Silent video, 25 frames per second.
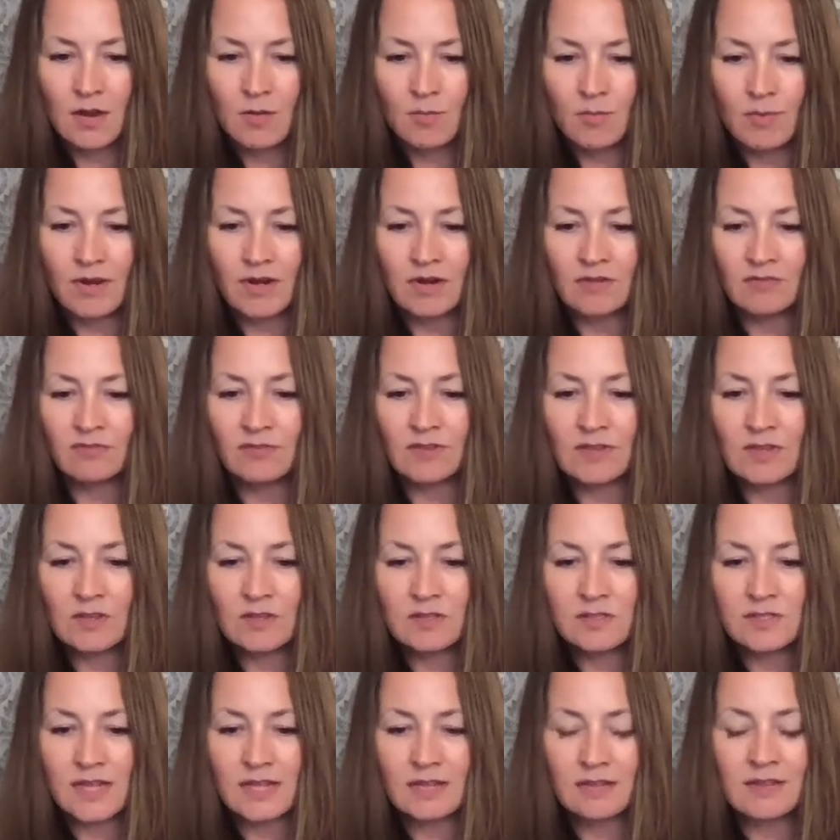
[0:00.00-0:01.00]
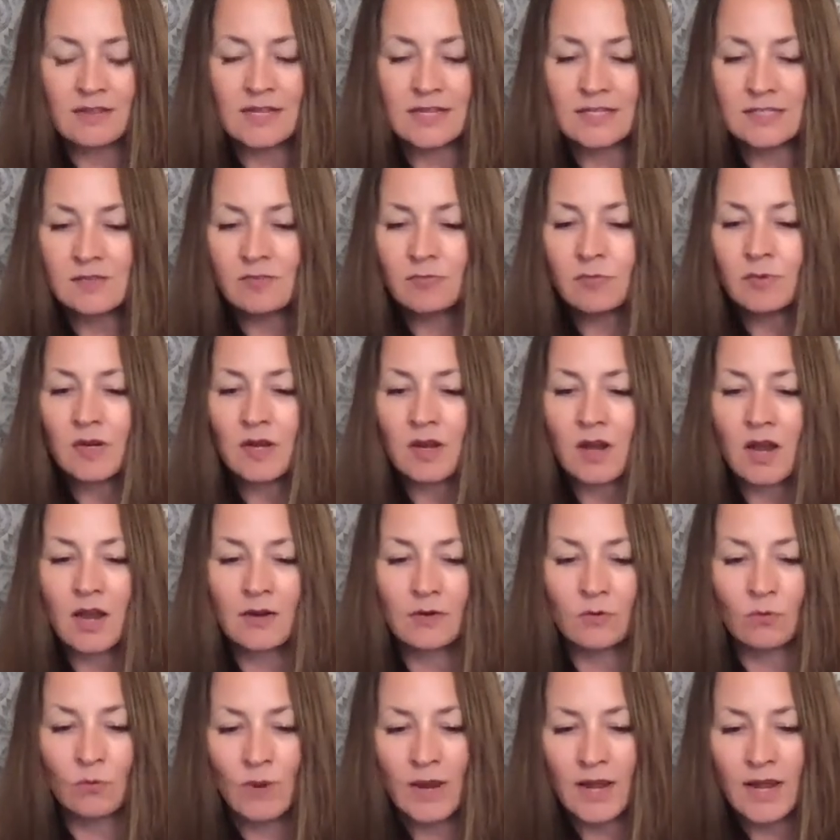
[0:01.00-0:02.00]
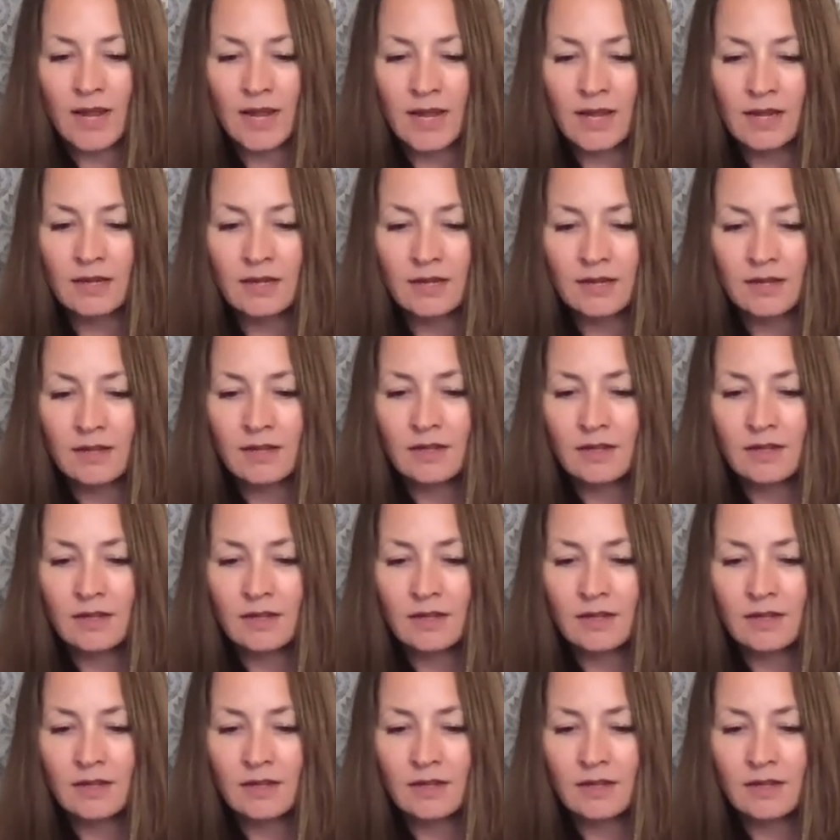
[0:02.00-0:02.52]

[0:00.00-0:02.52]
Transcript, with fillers: but it feels like things have been cut away